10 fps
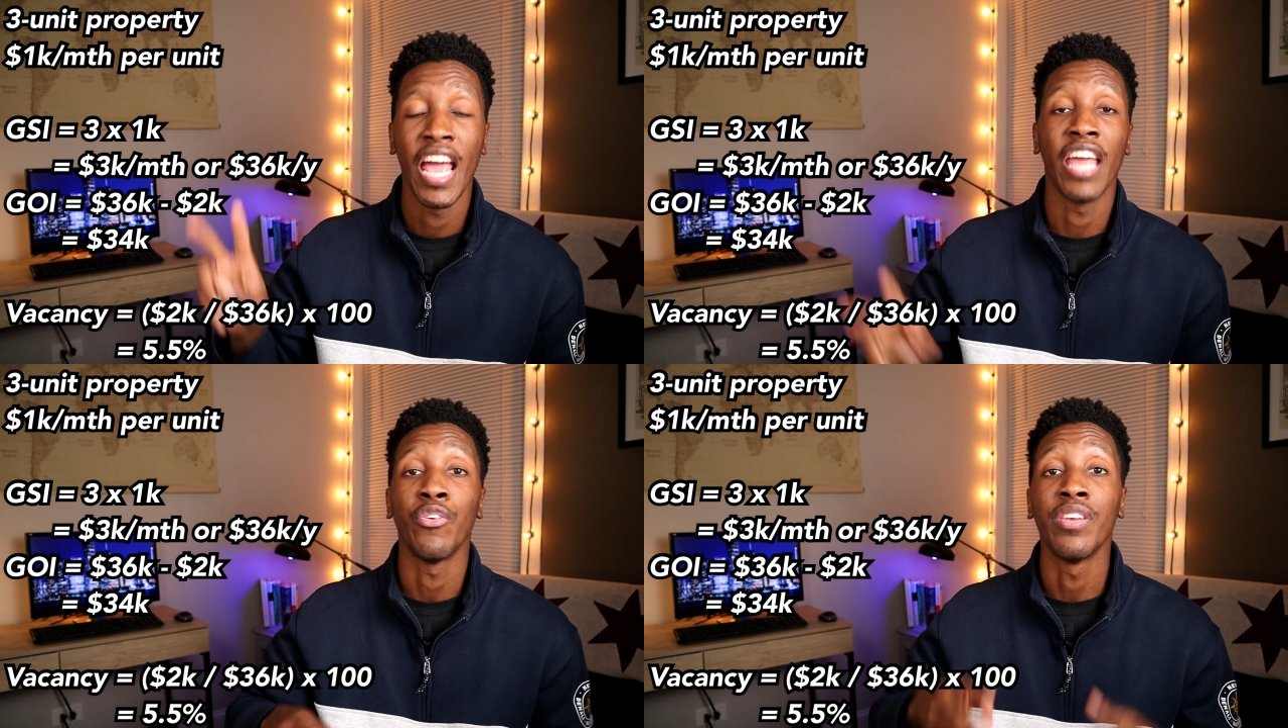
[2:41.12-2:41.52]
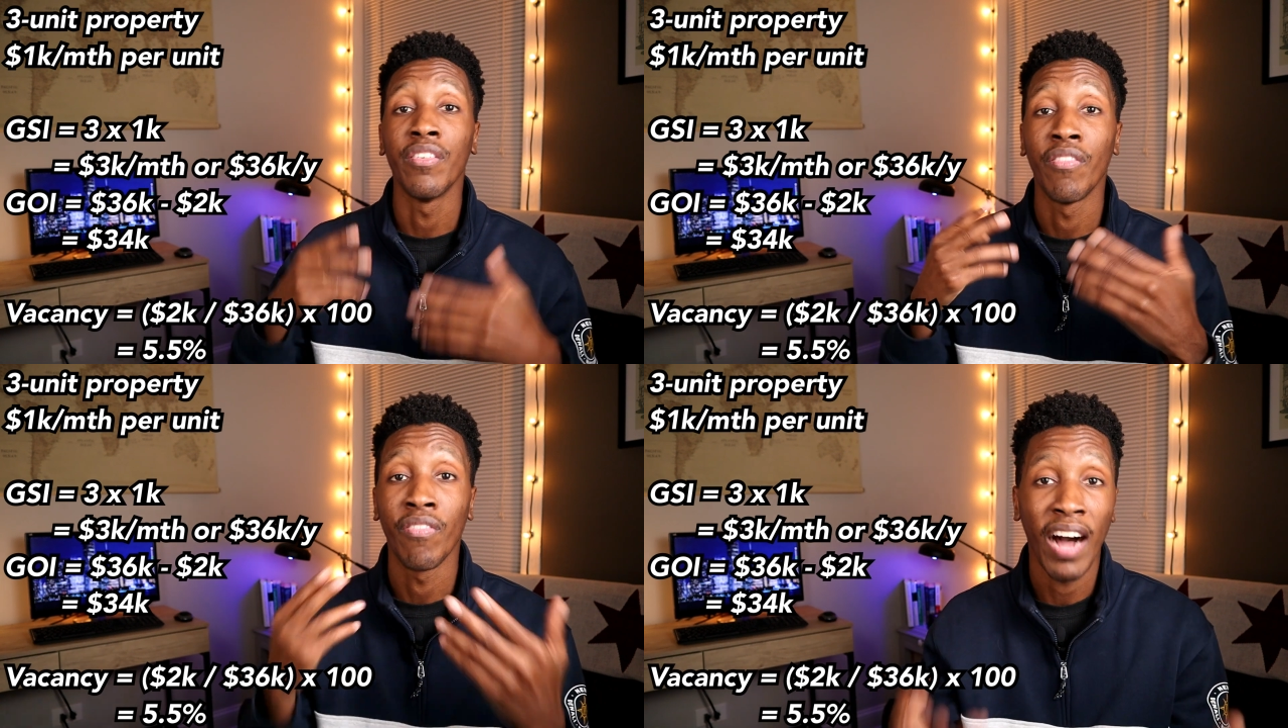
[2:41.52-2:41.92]
and you
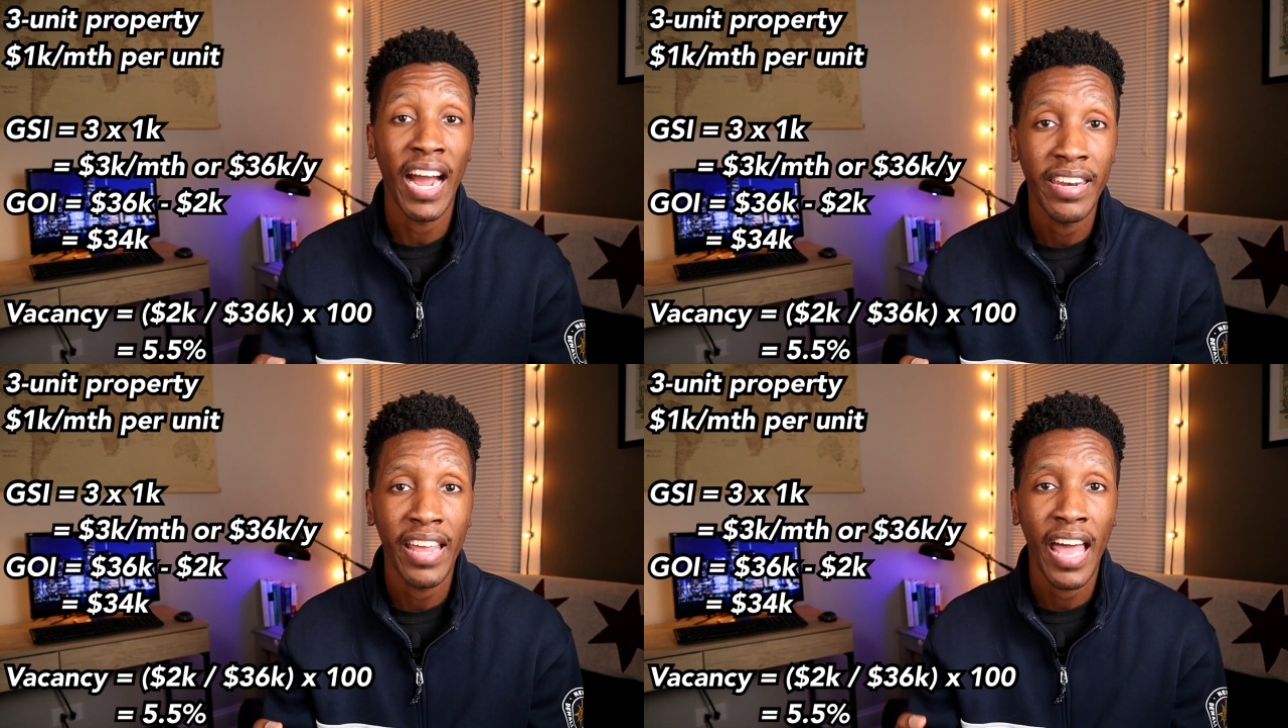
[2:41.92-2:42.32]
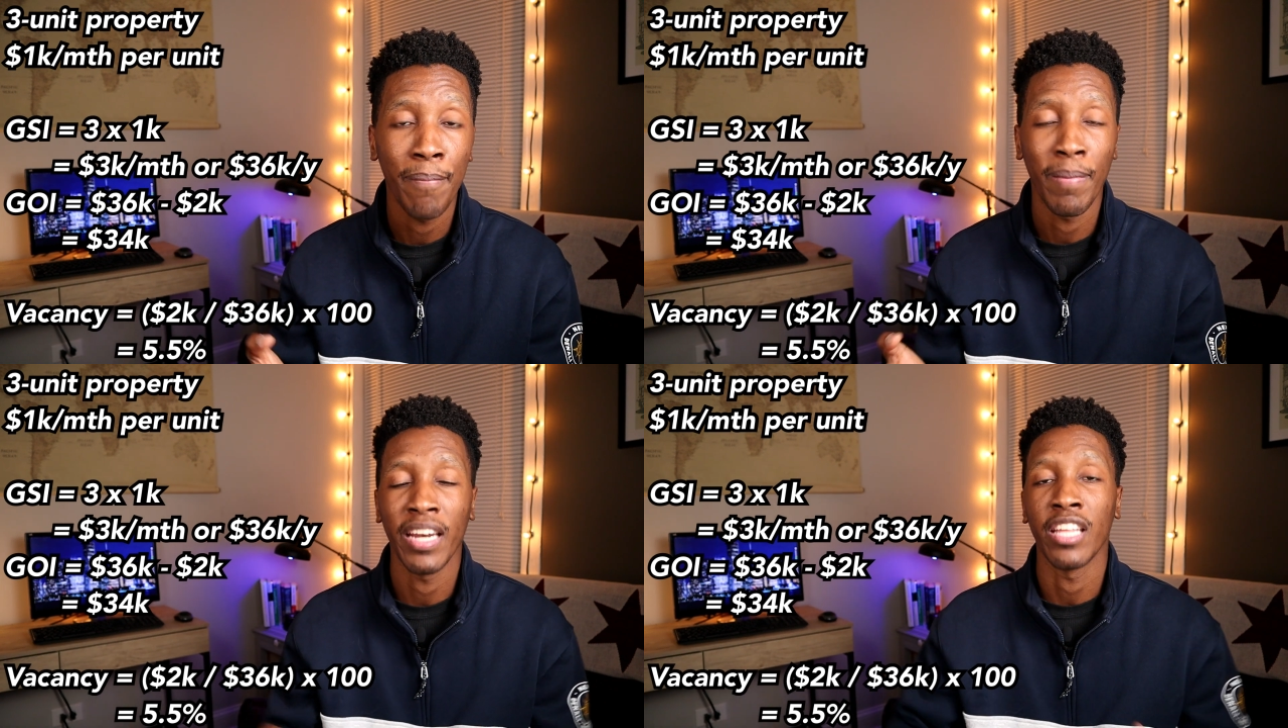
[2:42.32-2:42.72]
divide that
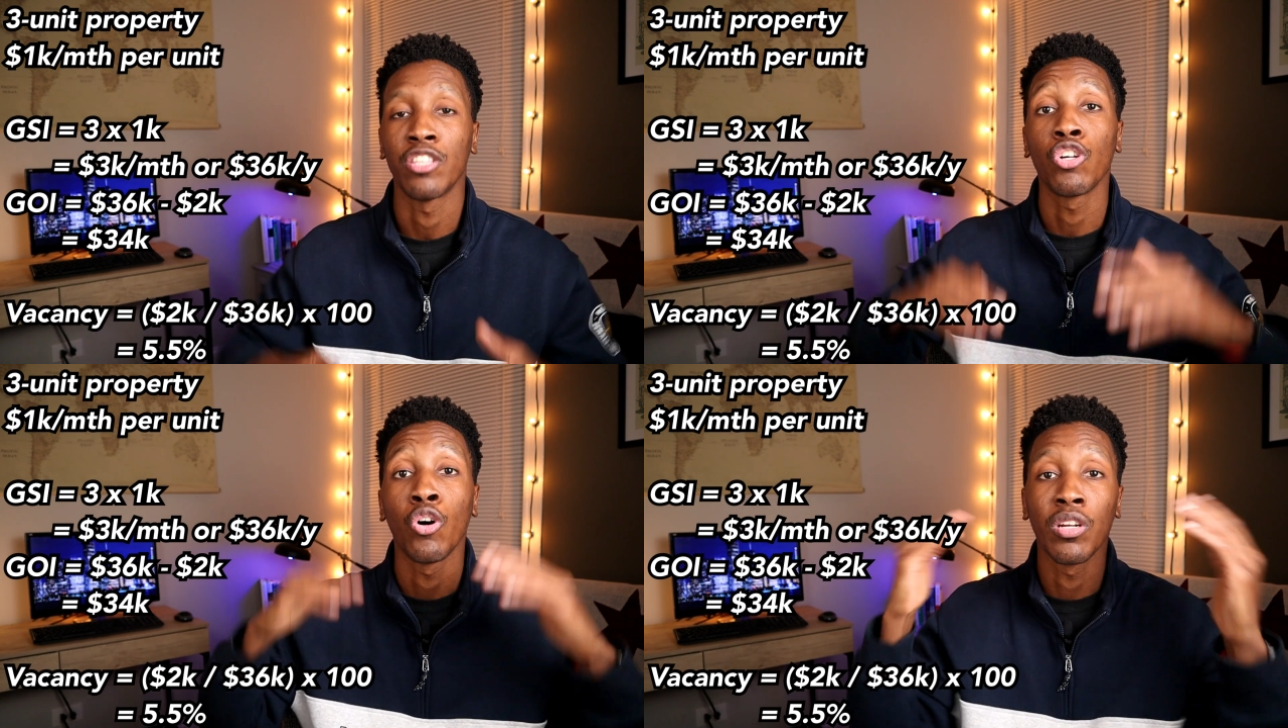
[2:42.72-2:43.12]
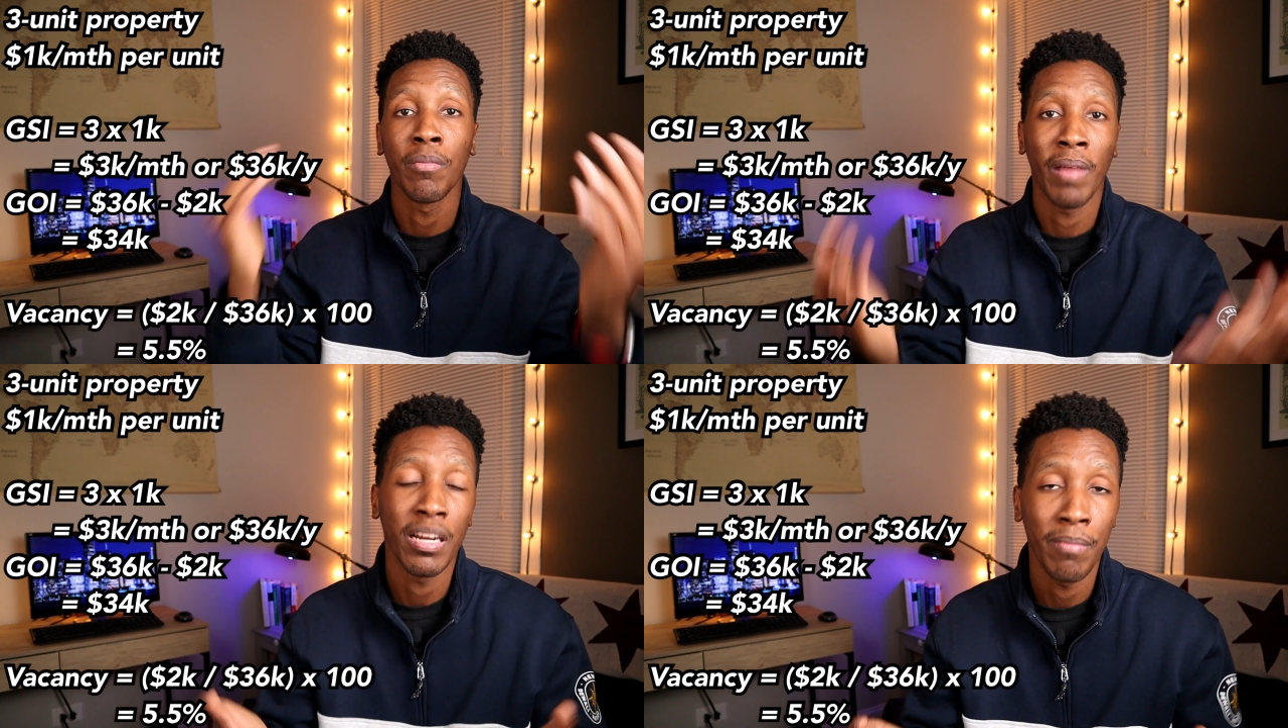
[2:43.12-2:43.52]
by the total
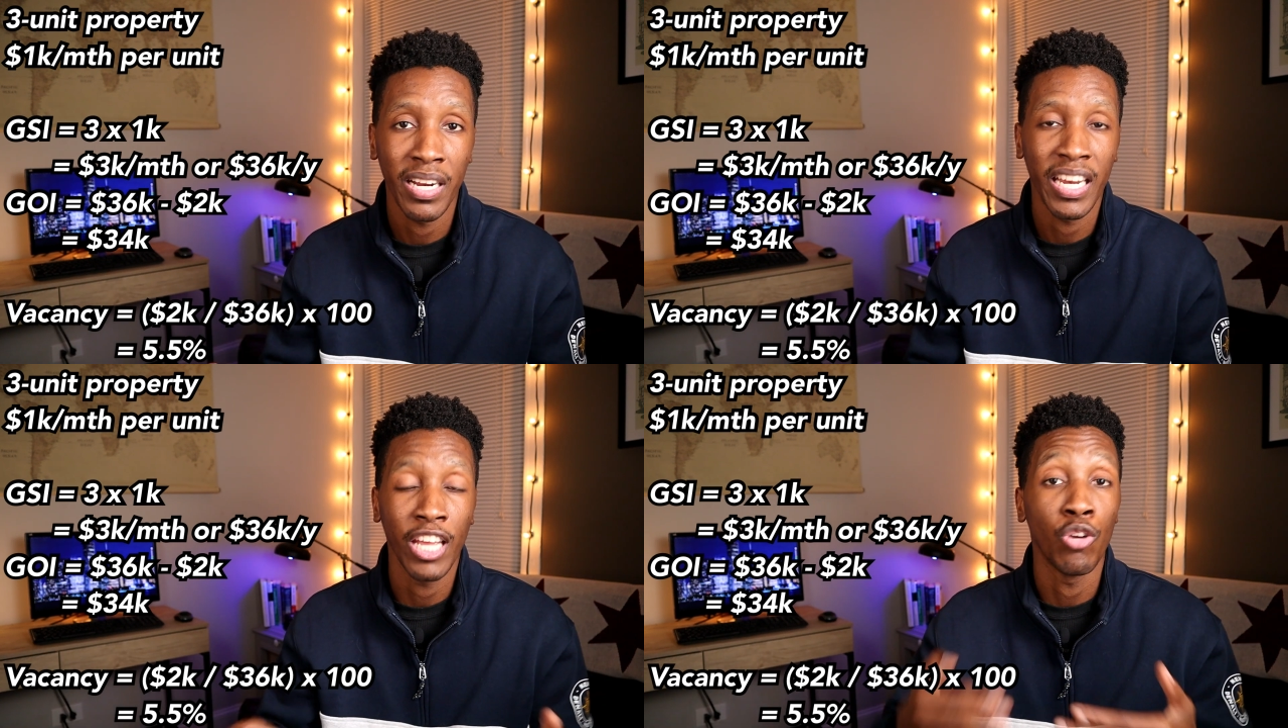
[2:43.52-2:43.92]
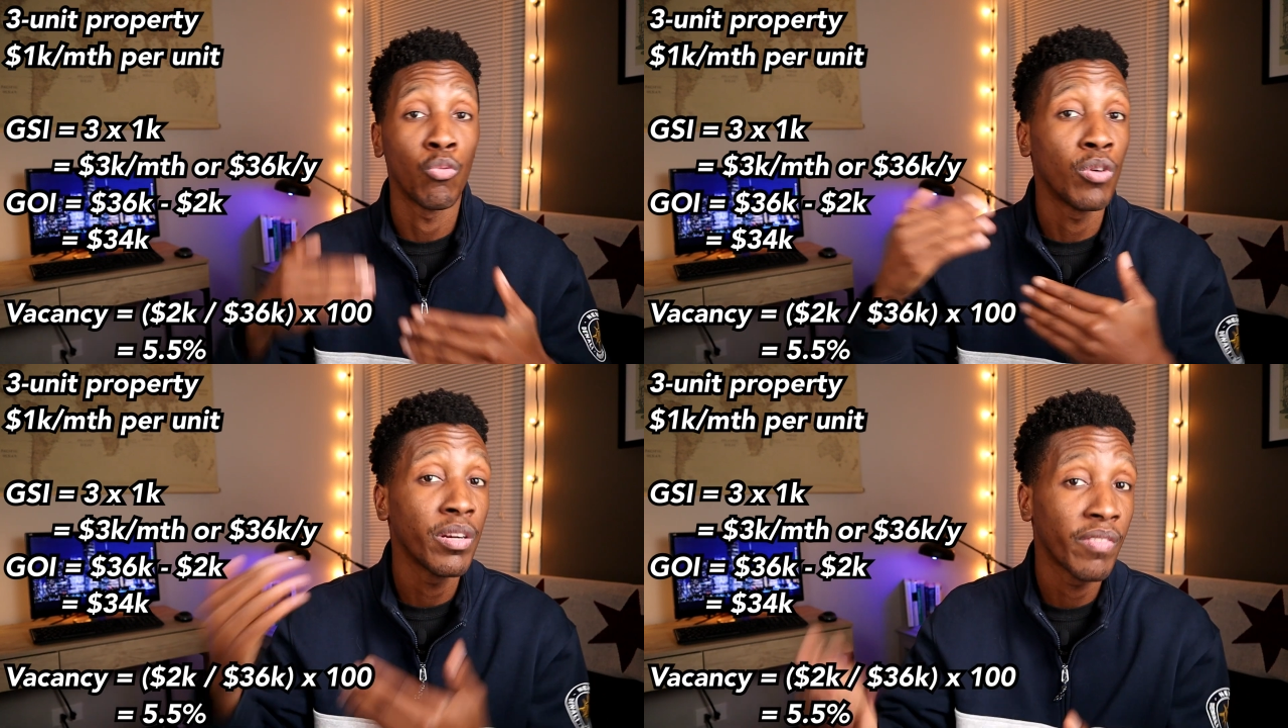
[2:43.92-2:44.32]
amount of money that you
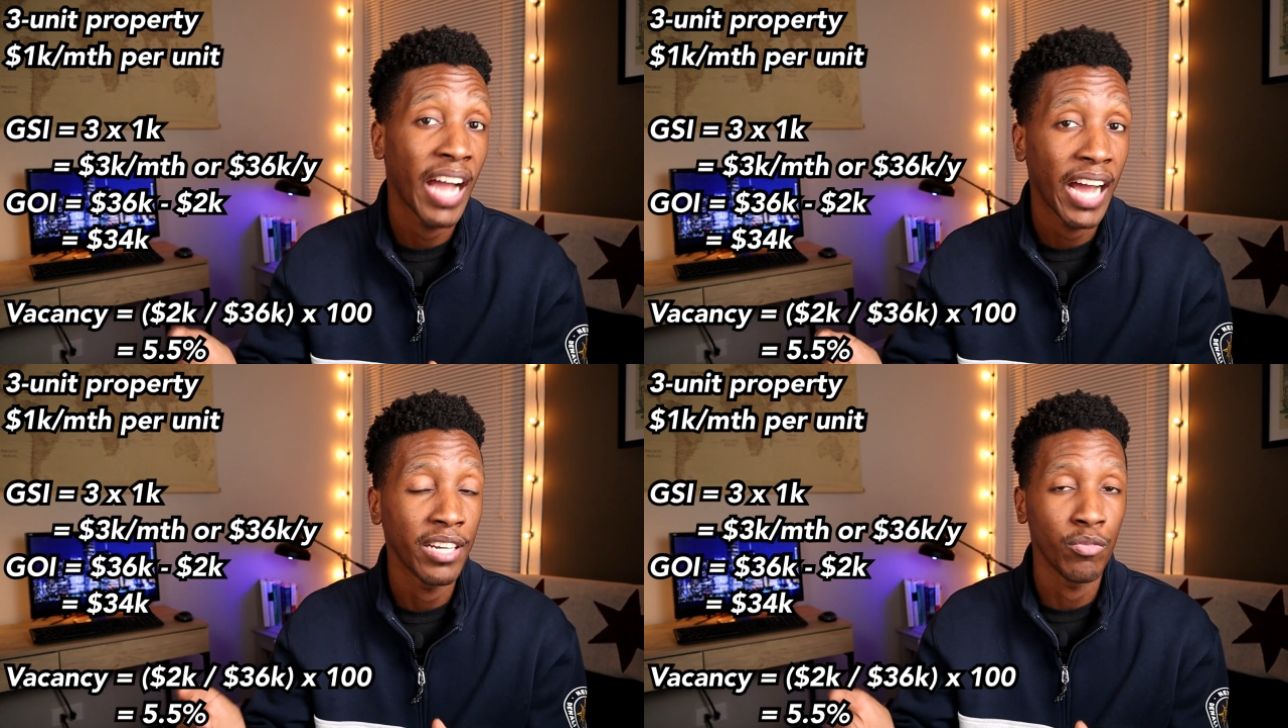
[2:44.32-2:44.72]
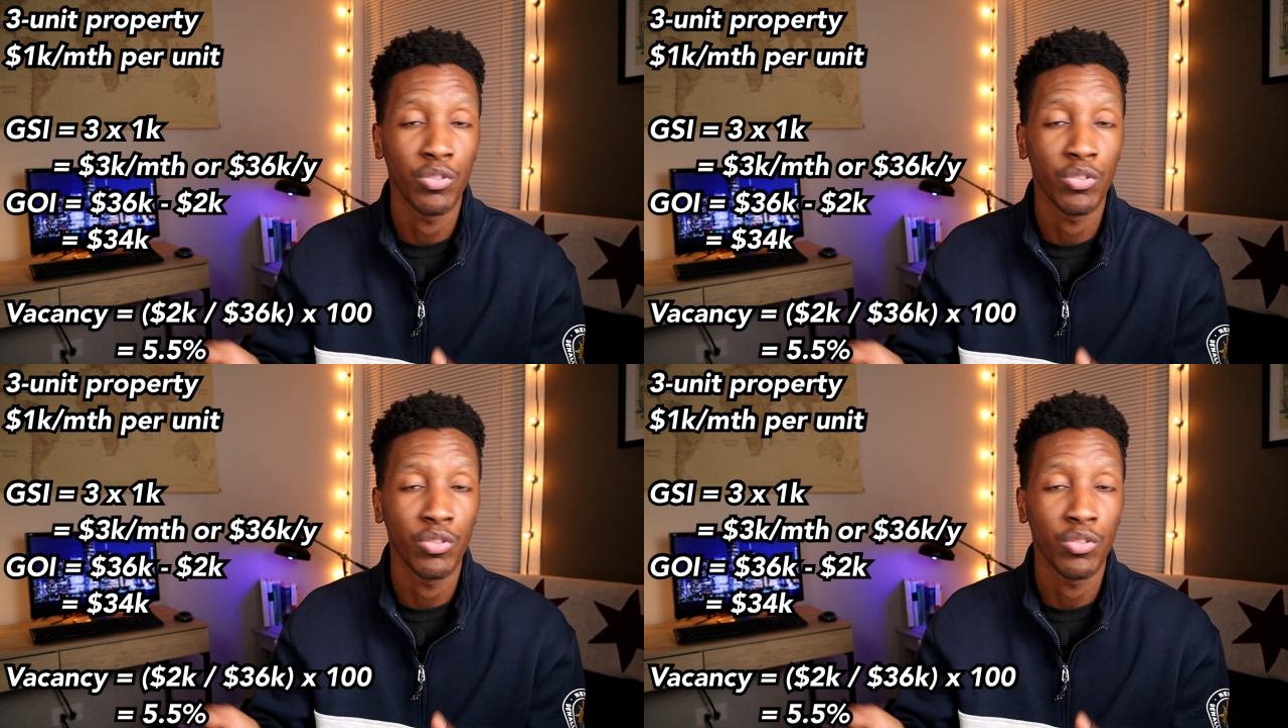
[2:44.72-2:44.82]
would have gotten,